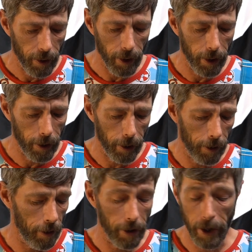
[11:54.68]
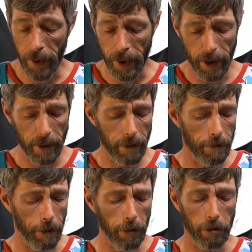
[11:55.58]
And then
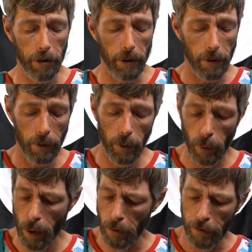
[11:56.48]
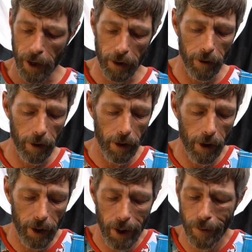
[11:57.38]
function, waddle factor,
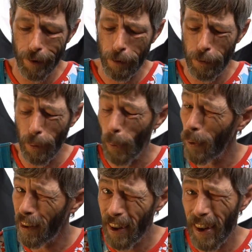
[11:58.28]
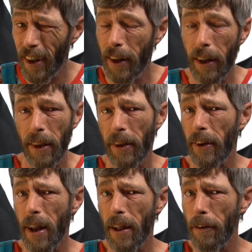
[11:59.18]
gave it a 4.
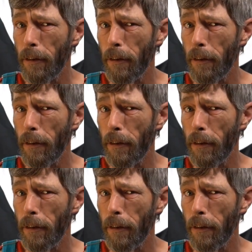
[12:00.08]
Not